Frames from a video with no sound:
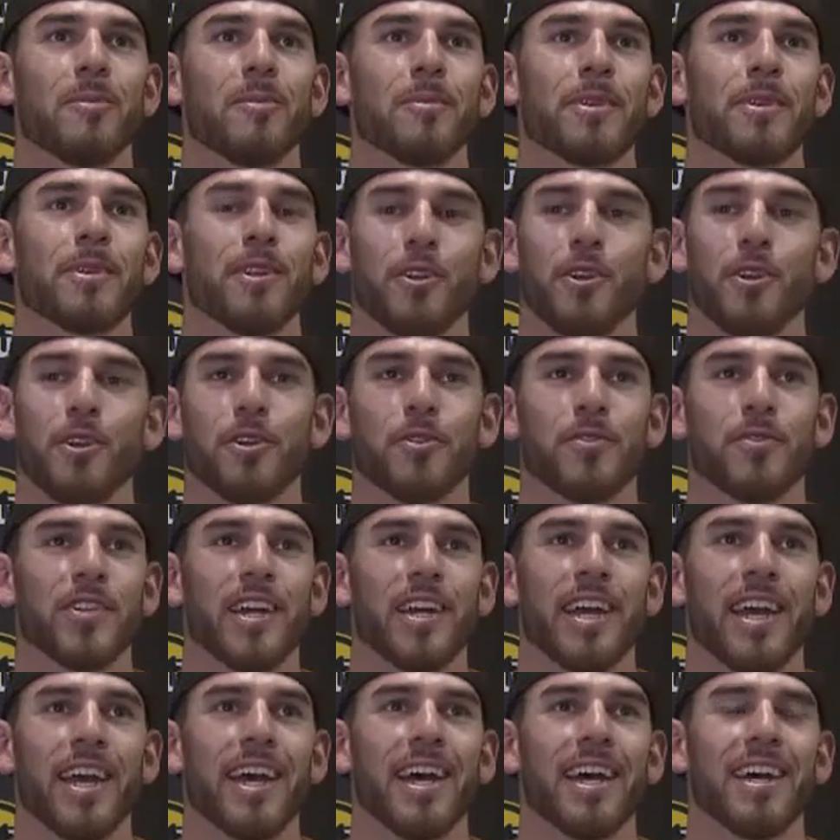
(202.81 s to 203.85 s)
I mean, the nerves I
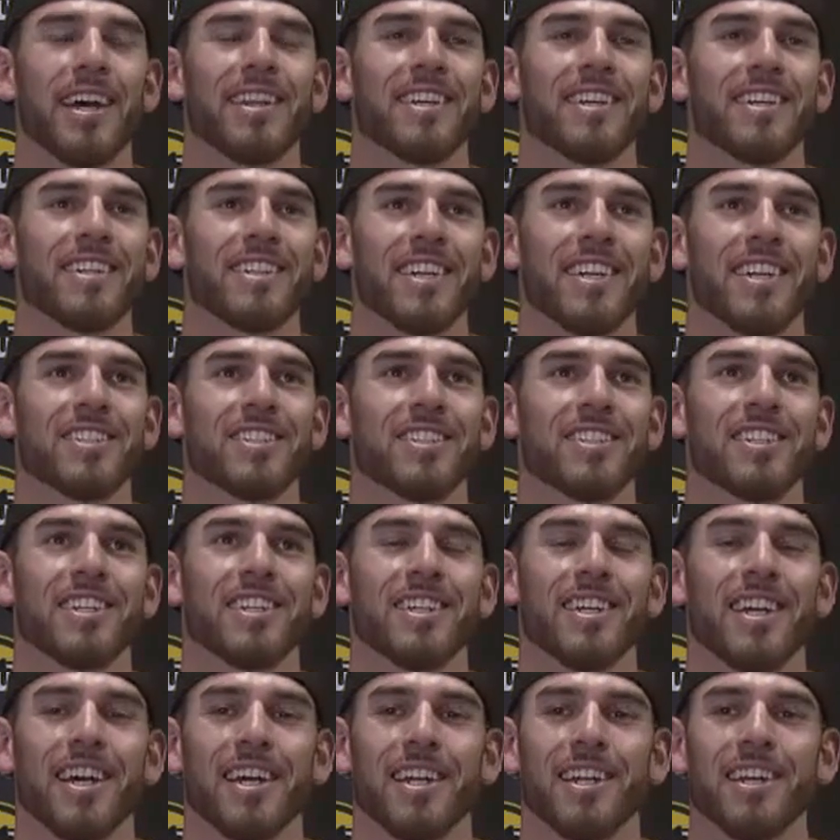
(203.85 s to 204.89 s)
had, the
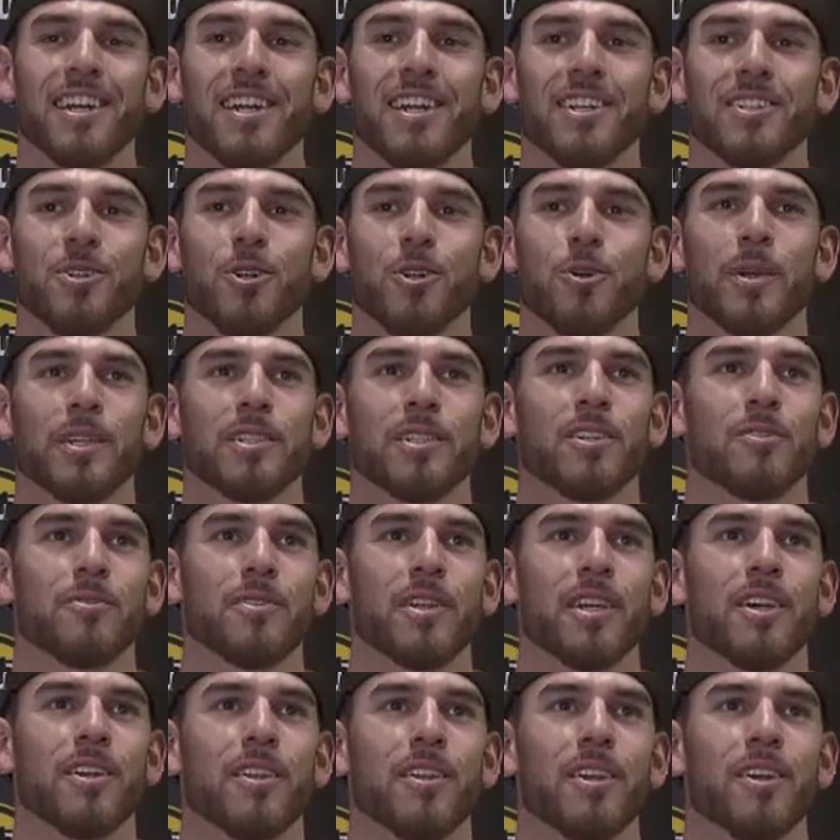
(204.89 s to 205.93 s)
intensity, I had to kind of slow myself
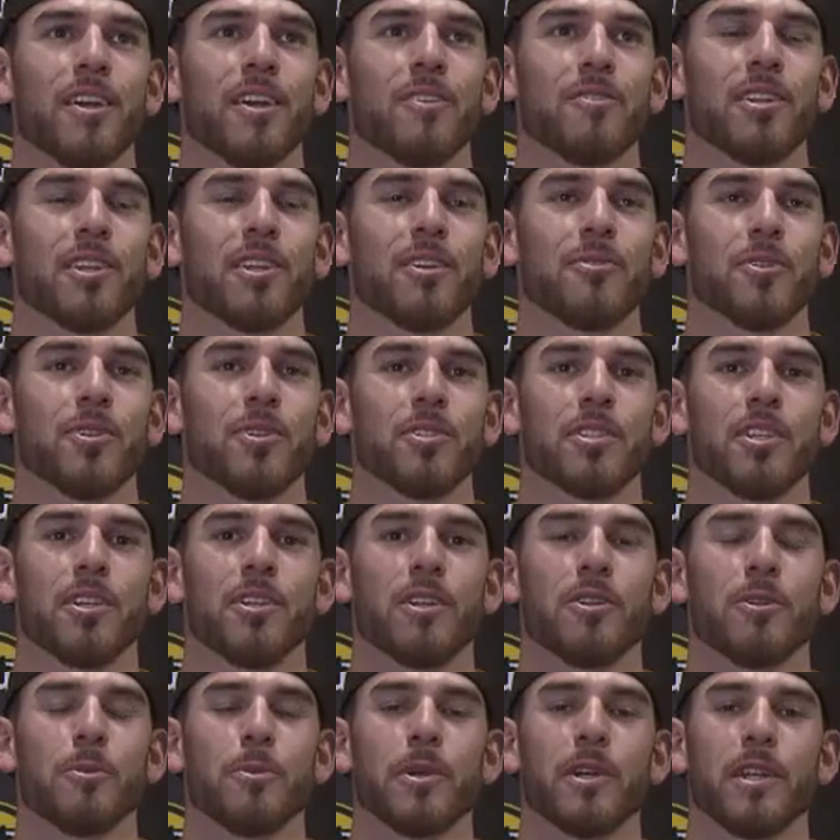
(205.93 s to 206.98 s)
down there after that first
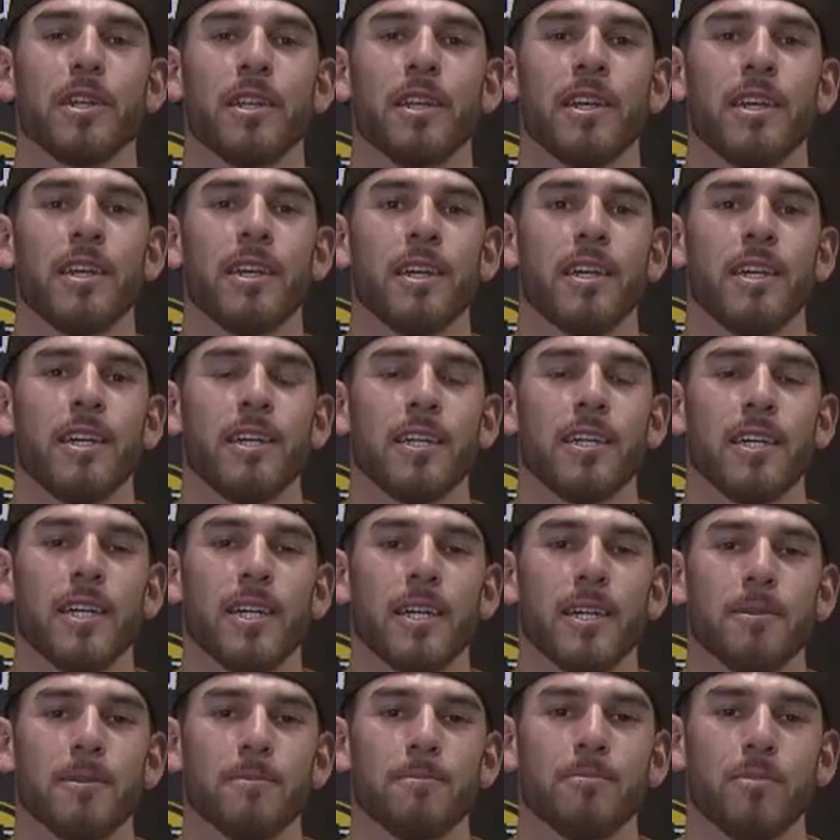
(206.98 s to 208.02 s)
hitter, but
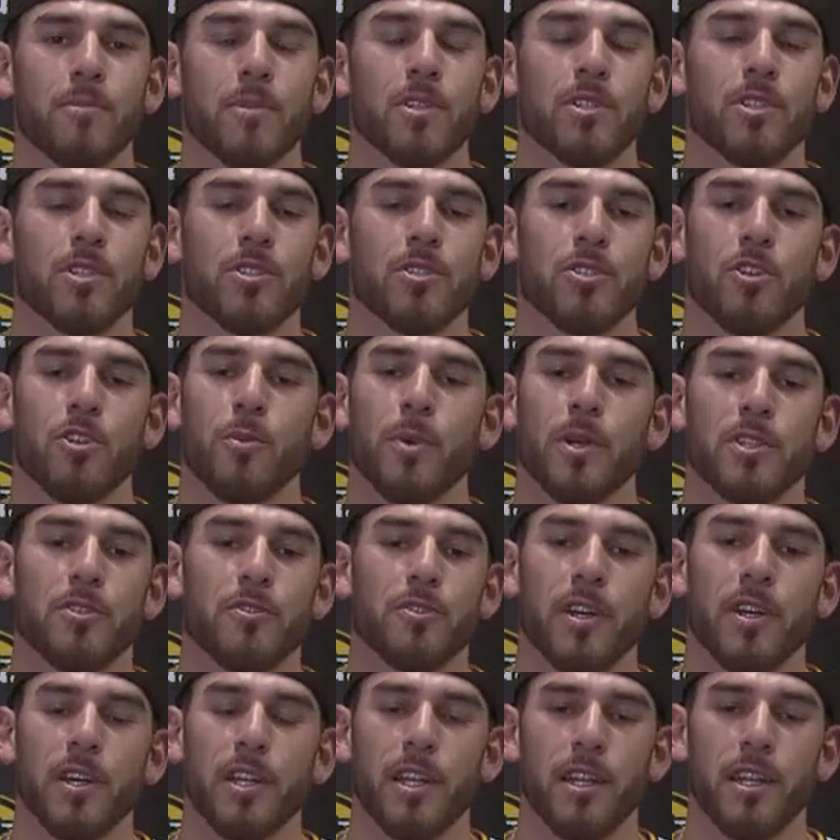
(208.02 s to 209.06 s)
um, it's just so much
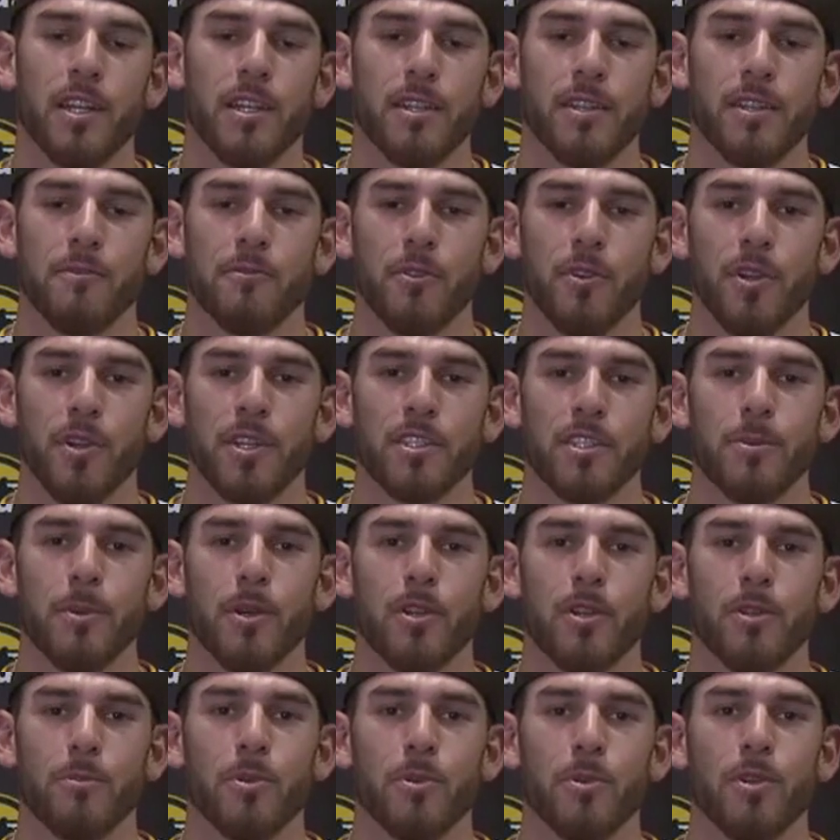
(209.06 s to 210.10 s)
fun. And, and for us to be
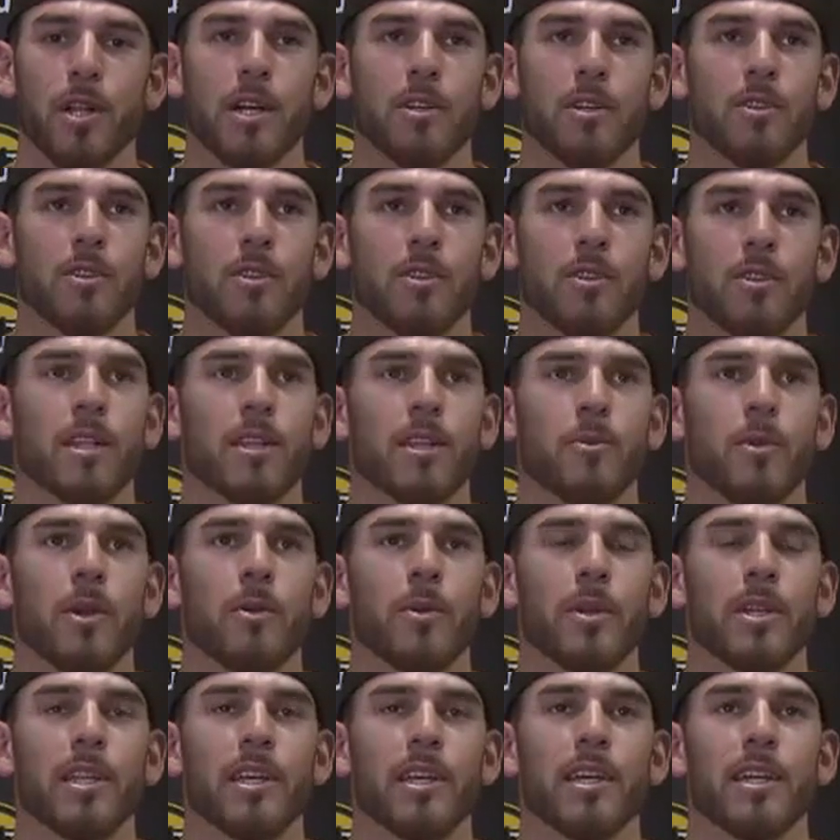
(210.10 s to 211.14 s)
able to pull out the win the way
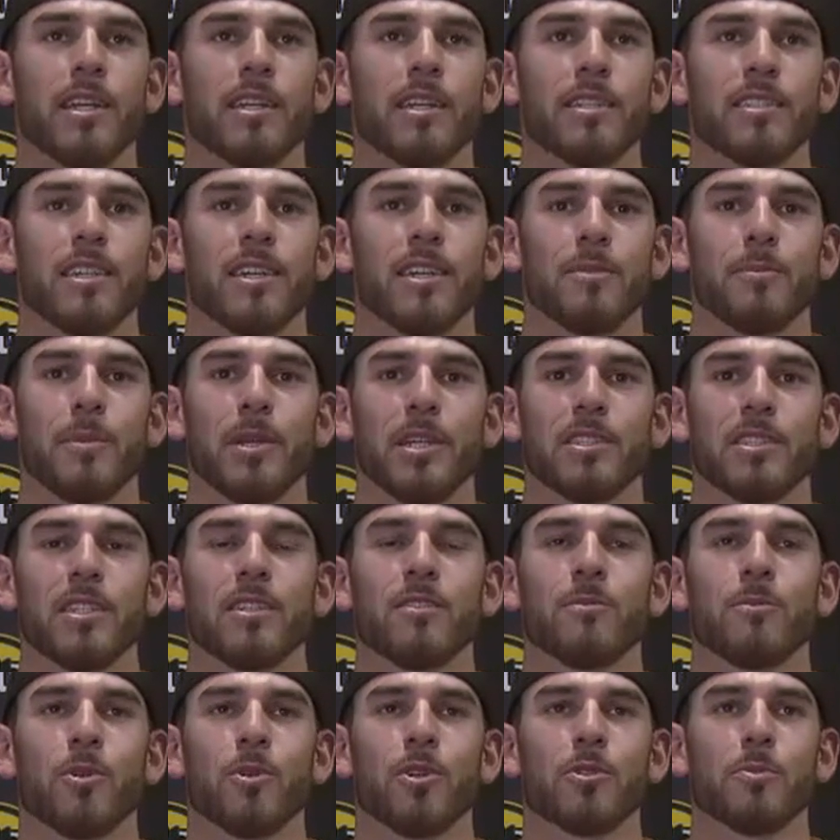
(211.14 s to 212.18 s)
we did is uh, makes it even more